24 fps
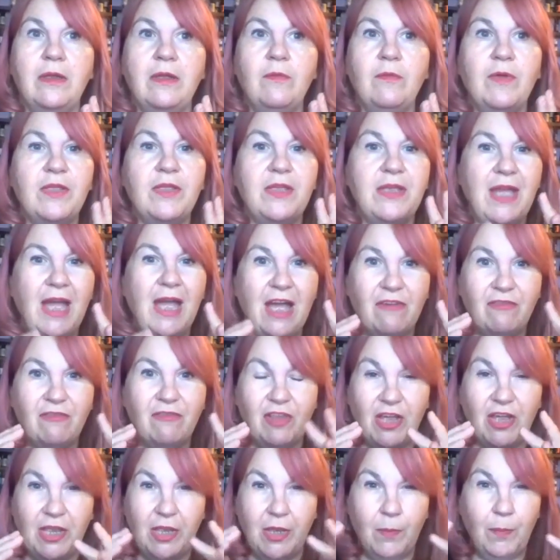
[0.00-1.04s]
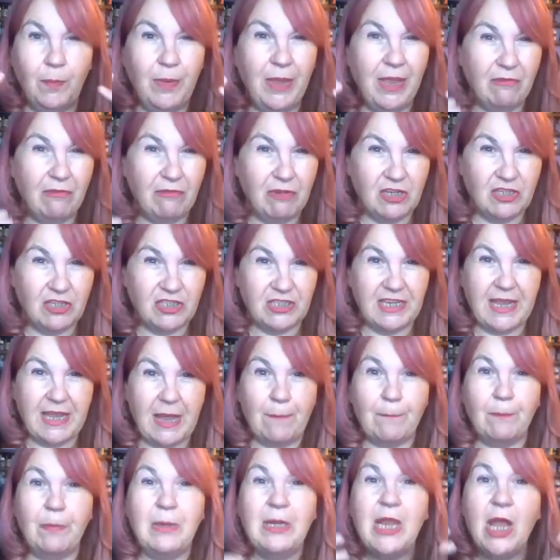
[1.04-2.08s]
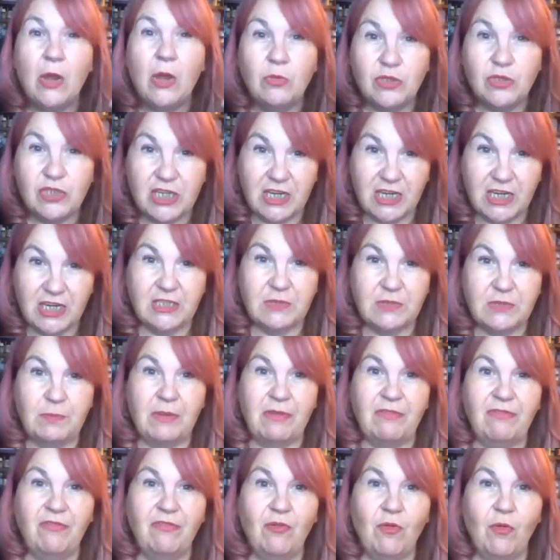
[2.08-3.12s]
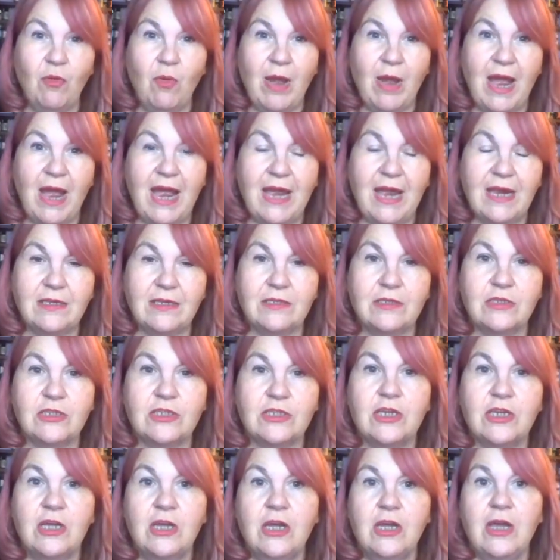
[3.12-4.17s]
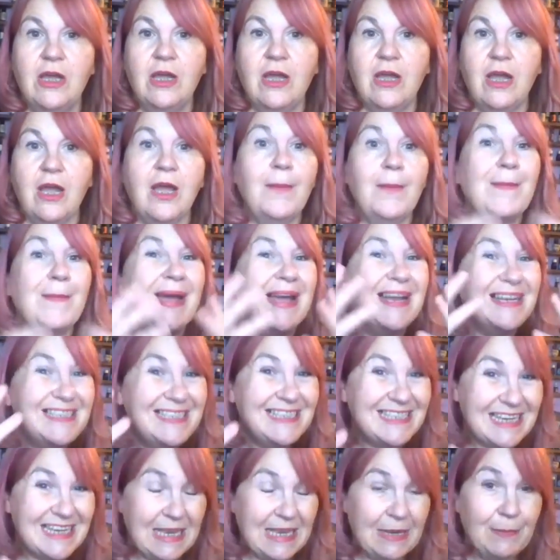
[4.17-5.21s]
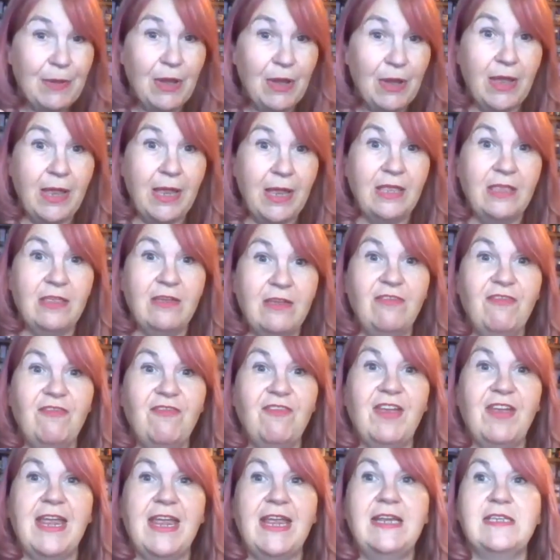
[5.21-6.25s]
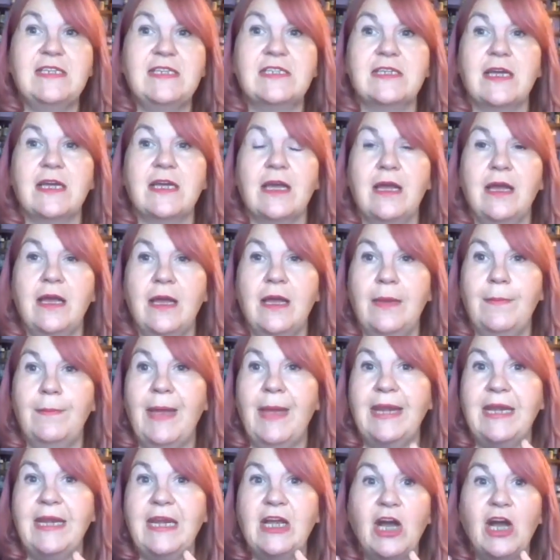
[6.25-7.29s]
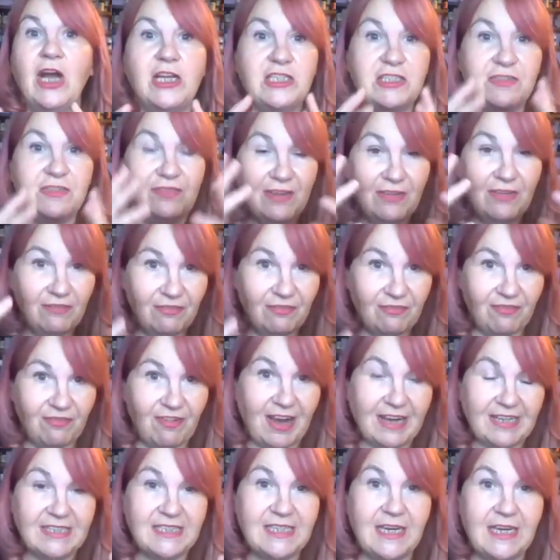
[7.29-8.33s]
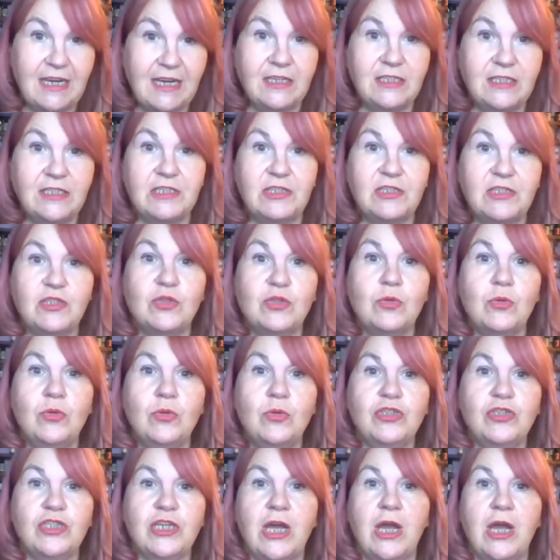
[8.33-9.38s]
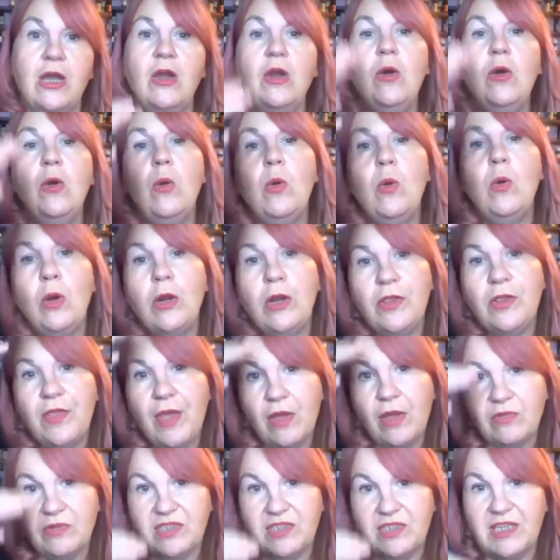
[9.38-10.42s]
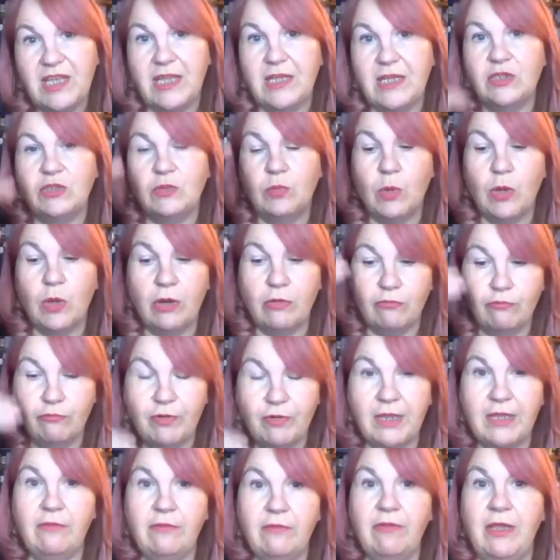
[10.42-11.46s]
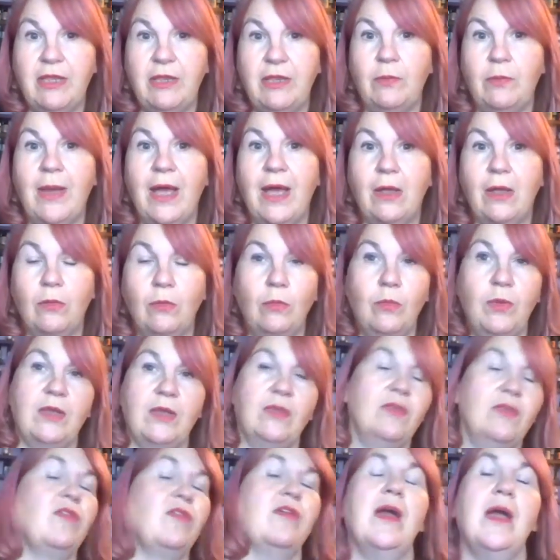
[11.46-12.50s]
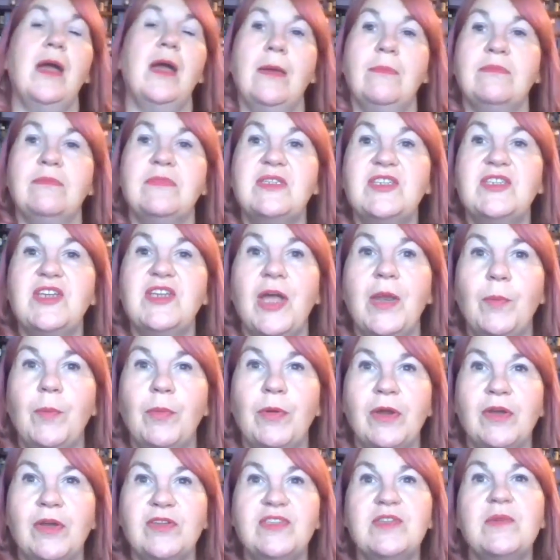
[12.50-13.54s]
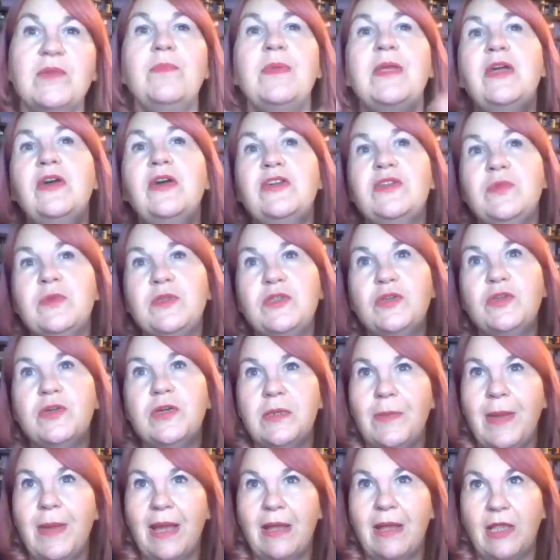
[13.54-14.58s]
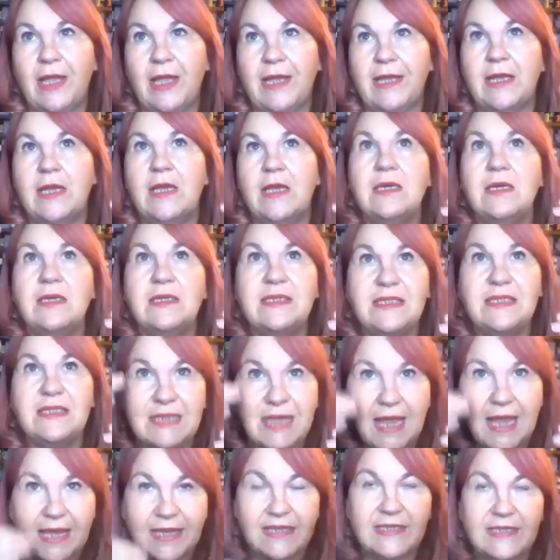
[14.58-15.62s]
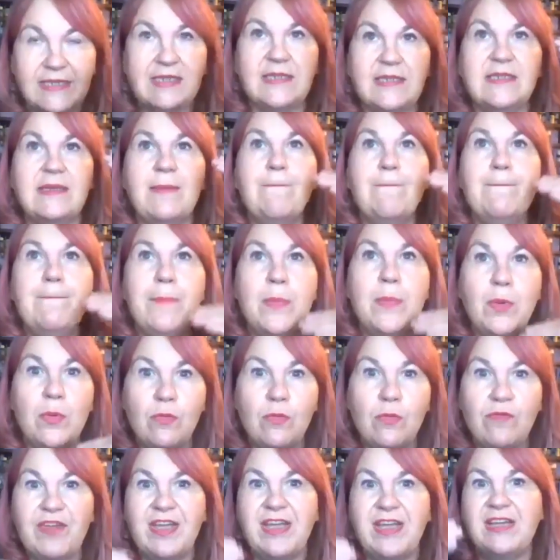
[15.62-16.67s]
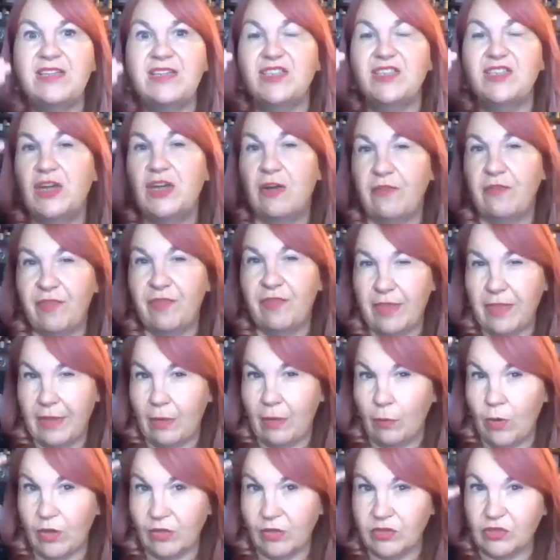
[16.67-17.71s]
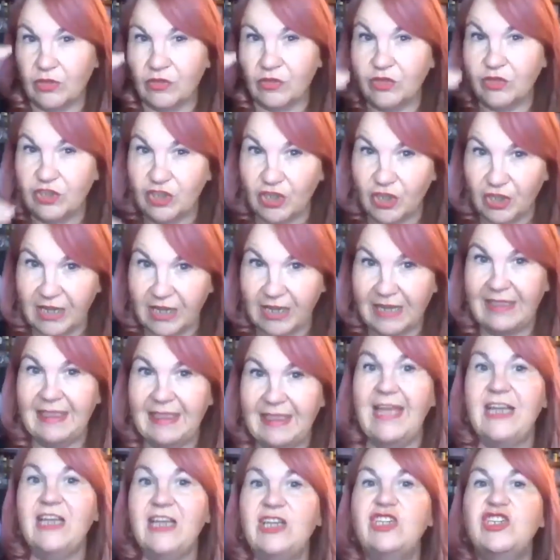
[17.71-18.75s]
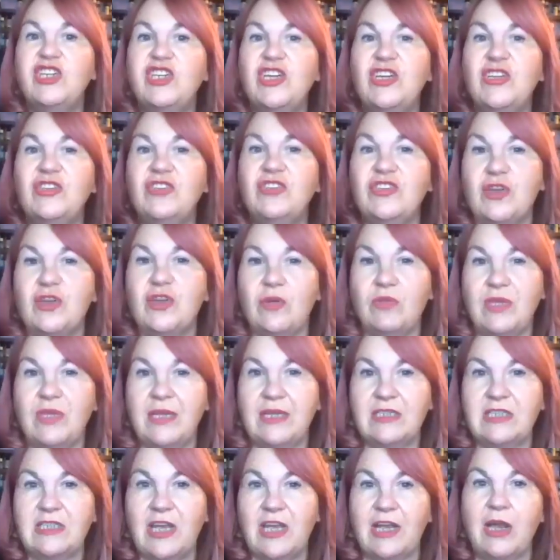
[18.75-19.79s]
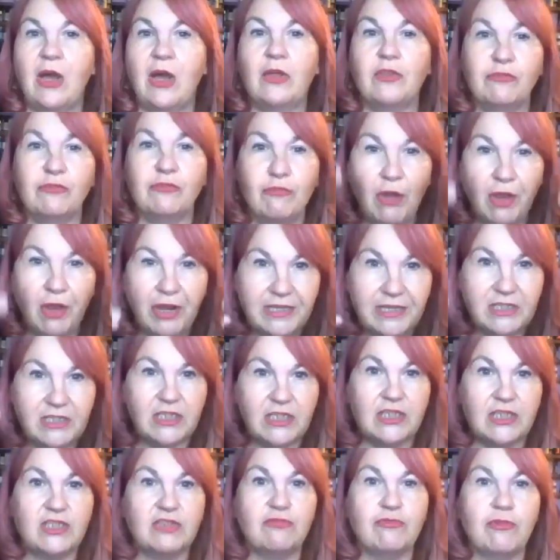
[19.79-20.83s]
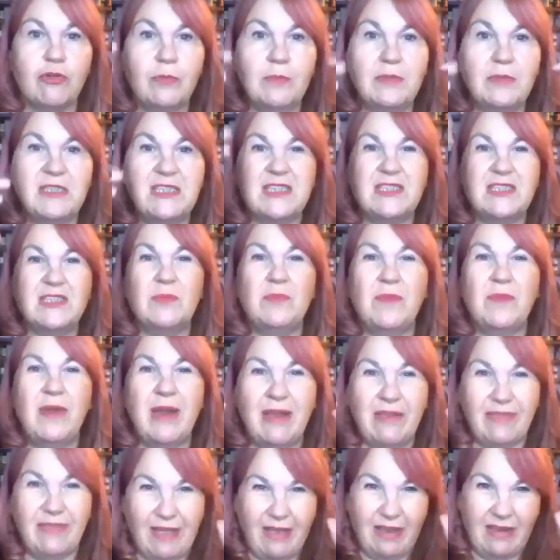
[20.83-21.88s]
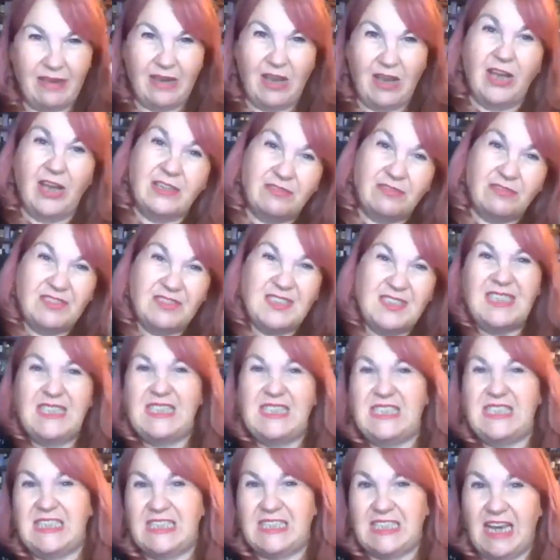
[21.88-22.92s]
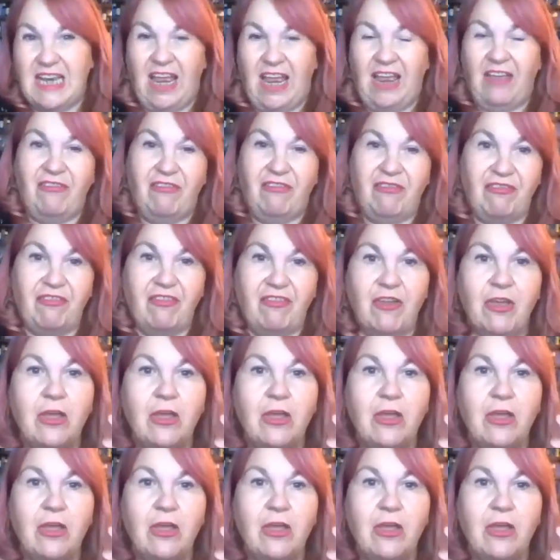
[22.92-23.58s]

when you have like your periods and you get bloated beforehand, edema in the feet, any kind of lymphatic disorder, all of those things work really, really well with cypress. And because we're talking about like stasis and moving stuff, then that works on circulation. So things like arthritis, rheumatism, where they're kind of stiff,